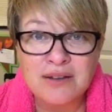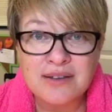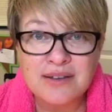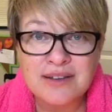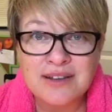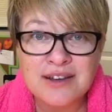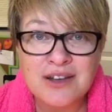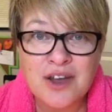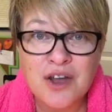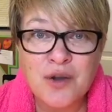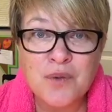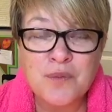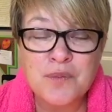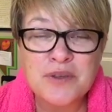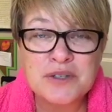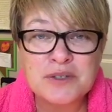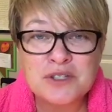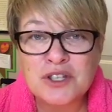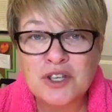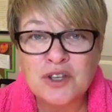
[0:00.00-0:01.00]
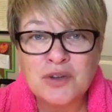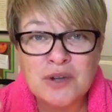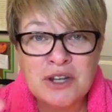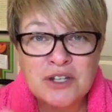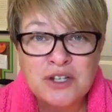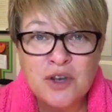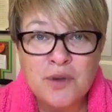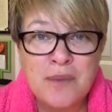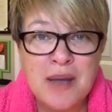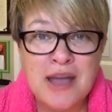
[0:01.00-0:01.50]
you know, but so you need
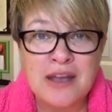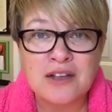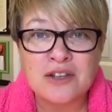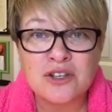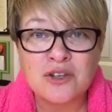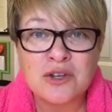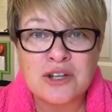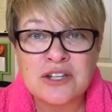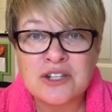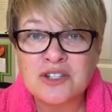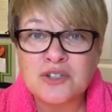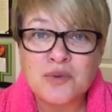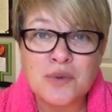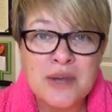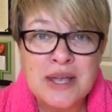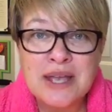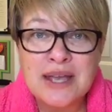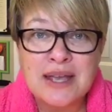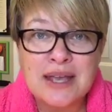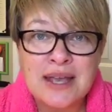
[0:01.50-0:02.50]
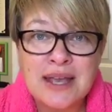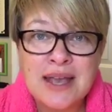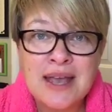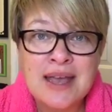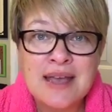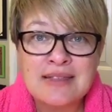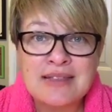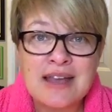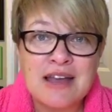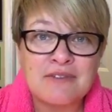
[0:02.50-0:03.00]
to go back and you need to tweak
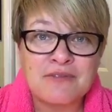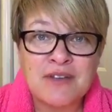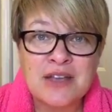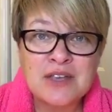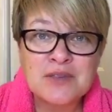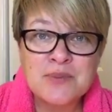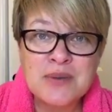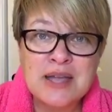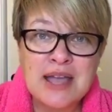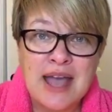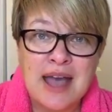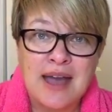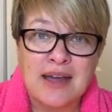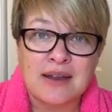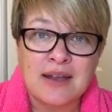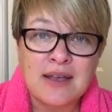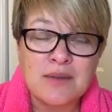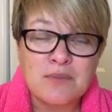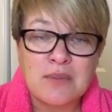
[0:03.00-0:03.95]
that Facebook ad.